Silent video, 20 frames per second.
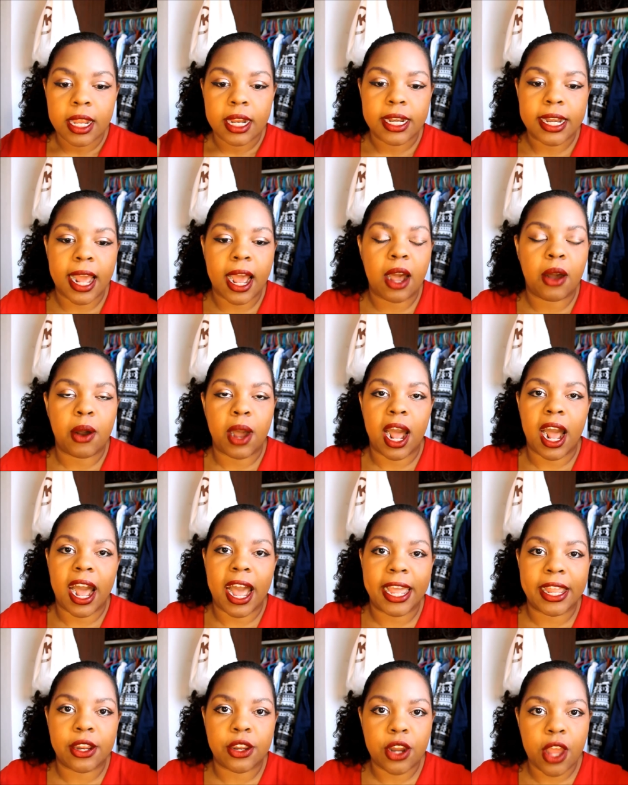Now,
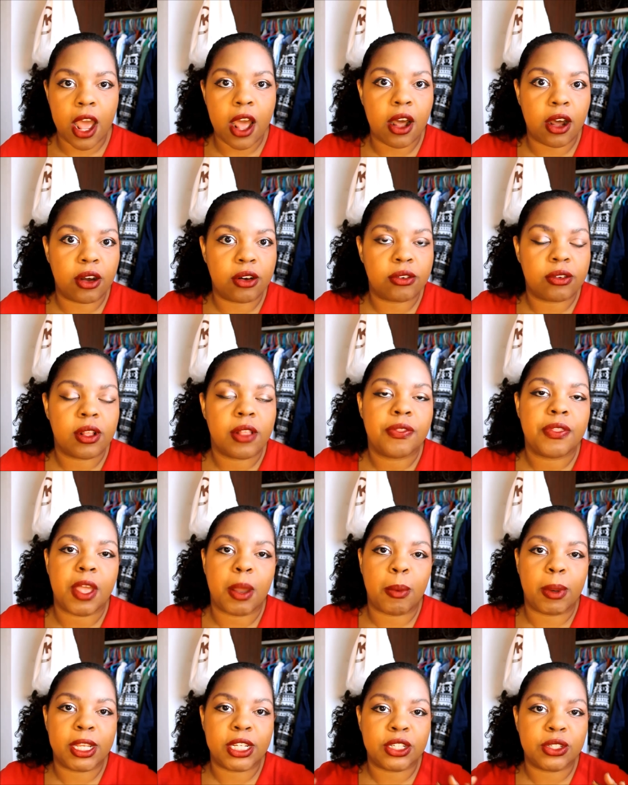I know
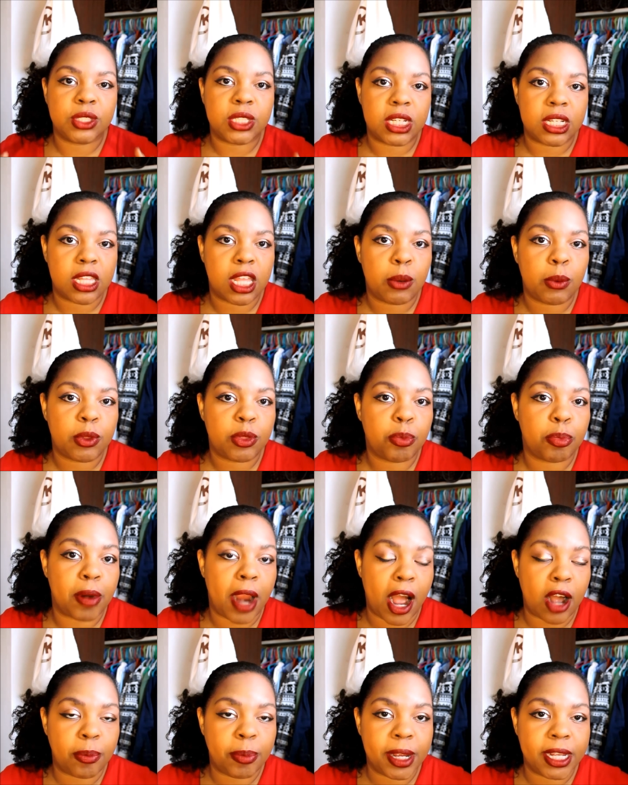that when you're dealing with
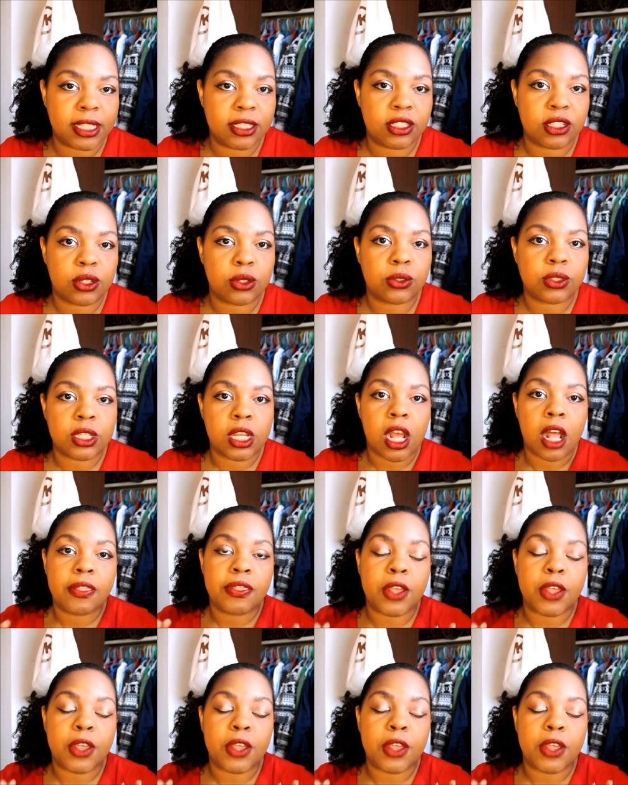brow pencils,